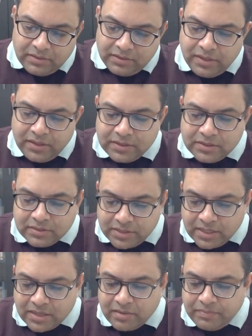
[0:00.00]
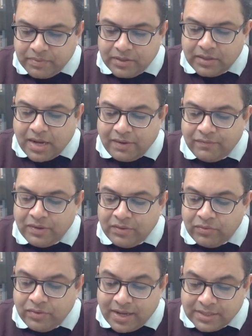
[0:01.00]
they take up a
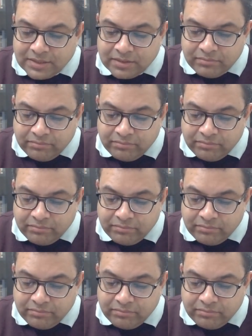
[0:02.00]
livelihood as a